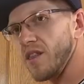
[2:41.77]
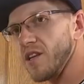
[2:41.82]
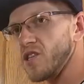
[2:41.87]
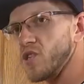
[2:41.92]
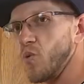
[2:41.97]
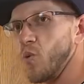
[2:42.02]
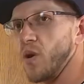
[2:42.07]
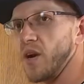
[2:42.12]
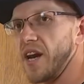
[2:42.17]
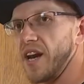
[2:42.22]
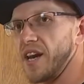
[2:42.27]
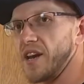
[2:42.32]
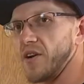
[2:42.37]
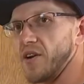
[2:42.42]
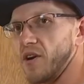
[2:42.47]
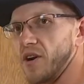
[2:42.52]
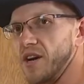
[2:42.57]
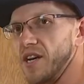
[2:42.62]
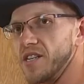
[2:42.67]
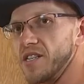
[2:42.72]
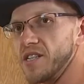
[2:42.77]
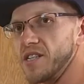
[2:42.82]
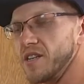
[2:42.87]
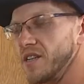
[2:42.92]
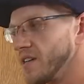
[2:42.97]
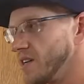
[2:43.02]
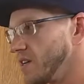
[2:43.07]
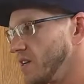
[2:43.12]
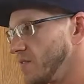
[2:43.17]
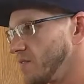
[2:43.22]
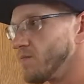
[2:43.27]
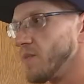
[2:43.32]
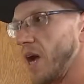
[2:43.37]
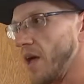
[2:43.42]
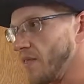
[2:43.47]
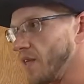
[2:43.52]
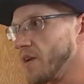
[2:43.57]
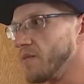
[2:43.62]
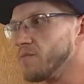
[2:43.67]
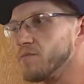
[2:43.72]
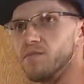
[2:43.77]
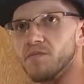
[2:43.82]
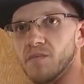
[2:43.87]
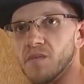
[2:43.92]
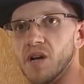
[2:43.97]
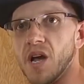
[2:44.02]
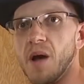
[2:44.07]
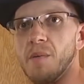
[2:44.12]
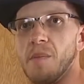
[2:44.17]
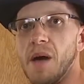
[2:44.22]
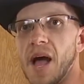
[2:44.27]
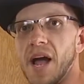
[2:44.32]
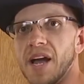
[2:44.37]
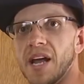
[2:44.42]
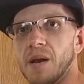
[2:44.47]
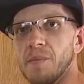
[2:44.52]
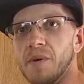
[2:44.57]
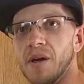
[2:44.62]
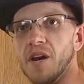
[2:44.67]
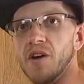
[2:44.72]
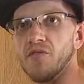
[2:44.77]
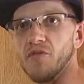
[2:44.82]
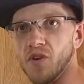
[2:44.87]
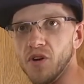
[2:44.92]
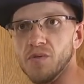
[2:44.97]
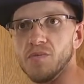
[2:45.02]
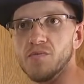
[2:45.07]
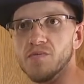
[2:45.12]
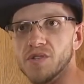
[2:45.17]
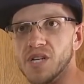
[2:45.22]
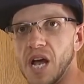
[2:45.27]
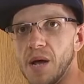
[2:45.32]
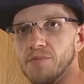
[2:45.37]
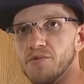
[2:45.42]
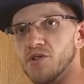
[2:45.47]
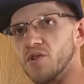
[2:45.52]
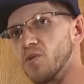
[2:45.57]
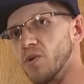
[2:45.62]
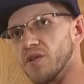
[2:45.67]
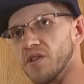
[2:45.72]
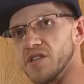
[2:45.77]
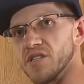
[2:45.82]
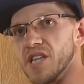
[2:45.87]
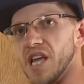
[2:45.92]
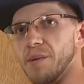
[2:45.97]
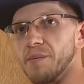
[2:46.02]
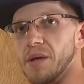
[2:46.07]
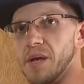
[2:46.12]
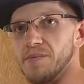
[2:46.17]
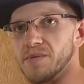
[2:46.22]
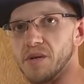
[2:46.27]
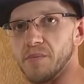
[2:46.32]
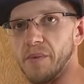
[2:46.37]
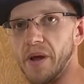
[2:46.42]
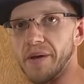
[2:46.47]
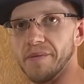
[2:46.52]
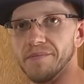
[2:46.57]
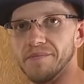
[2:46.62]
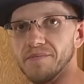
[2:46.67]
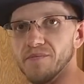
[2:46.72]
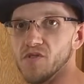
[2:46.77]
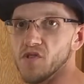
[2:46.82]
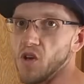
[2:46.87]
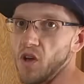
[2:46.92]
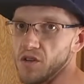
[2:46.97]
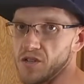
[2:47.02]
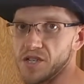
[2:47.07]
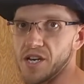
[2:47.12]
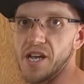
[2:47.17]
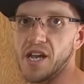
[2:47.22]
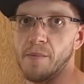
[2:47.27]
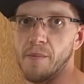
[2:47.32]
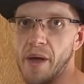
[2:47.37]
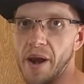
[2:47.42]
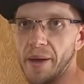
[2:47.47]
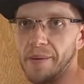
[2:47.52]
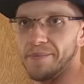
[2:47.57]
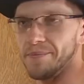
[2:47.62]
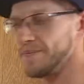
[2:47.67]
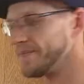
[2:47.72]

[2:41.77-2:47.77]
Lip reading: it to 180 degrees, and then come back in a minute for step 2 when this thing beeps at me. So I'll see you in a minute.